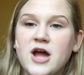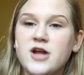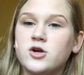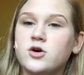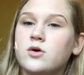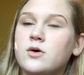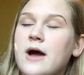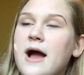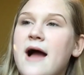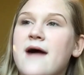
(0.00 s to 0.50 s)
I
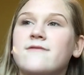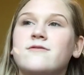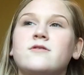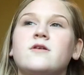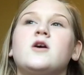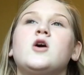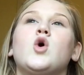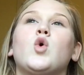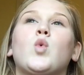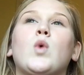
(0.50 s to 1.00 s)
don't have
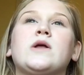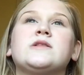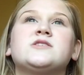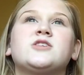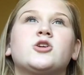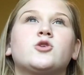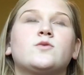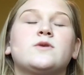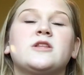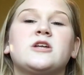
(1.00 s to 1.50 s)
ones
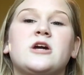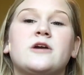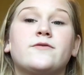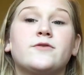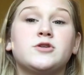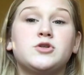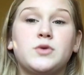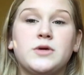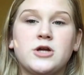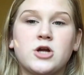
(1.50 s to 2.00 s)
that are really good
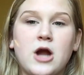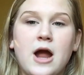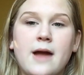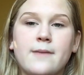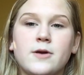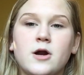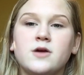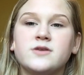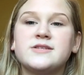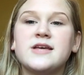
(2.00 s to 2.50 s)
for doing your
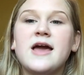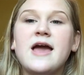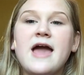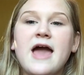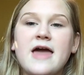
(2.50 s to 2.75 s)
eyebrows,